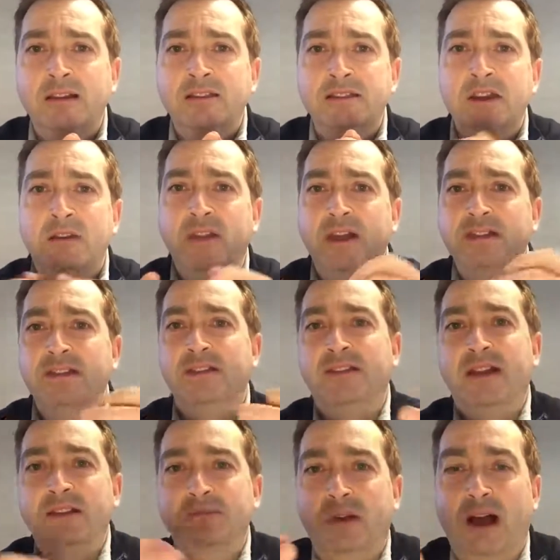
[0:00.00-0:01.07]
So
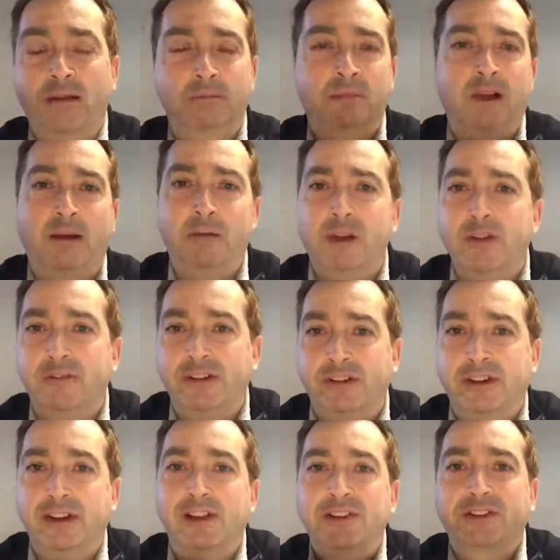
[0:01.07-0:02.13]
that's what I'm
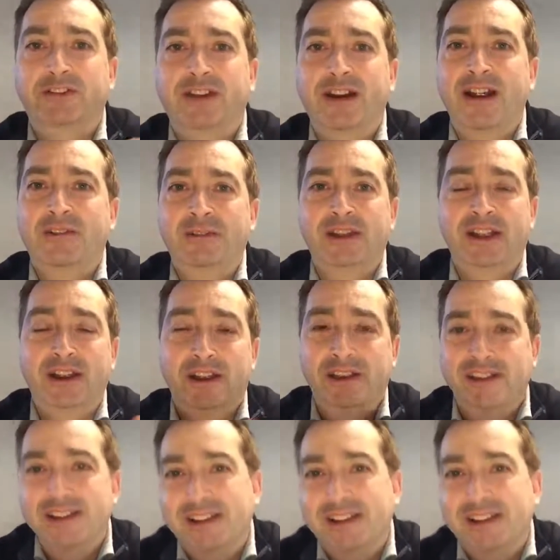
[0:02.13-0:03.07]
covering a lot of ground here.